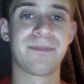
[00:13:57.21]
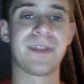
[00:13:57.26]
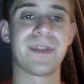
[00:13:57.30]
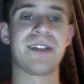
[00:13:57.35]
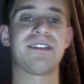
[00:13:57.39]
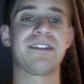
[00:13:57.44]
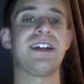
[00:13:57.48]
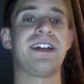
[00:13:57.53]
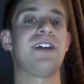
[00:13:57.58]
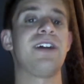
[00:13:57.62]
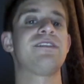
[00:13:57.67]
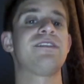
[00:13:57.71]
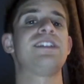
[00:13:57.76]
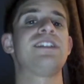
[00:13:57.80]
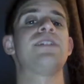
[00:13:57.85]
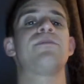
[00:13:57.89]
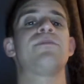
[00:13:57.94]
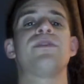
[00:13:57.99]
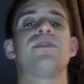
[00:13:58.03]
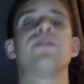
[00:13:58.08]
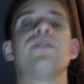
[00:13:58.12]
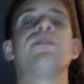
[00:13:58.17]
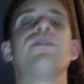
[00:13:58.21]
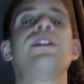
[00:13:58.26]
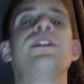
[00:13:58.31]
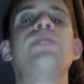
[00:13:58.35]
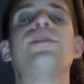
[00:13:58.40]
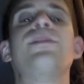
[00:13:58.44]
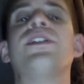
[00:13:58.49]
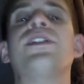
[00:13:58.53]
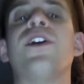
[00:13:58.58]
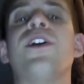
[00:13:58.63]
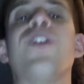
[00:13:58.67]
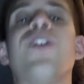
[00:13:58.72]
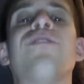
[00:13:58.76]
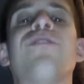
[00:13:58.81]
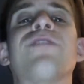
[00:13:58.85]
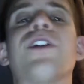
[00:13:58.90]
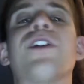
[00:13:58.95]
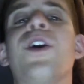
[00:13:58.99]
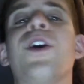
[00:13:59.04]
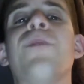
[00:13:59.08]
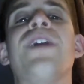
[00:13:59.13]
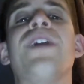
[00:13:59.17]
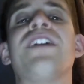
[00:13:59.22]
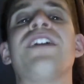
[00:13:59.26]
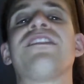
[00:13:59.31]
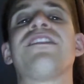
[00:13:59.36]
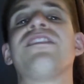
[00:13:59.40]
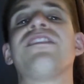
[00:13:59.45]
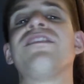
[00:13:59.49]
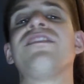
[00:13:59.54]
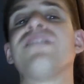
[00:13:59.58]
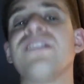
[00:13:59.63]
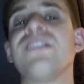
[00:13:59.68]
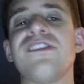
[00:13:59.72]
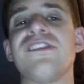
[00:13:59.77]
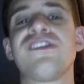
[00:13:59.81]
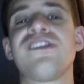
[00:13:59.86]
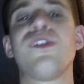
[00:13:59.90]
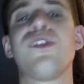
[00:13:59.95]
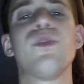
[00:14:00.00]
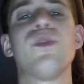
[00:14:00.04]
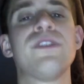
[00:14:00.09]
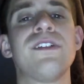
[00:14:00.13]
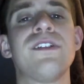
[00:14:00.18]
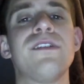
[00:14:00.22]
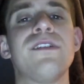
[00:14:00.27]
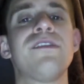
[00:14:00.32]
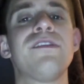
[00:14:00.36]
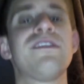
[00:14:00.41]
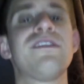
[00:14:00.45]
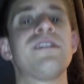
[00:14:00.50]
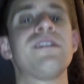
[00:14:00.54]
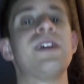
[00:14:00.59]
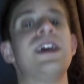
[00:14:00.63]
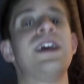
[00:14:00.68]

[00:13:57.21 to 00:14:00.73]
Styles ended up leaping over Omos's shoulders.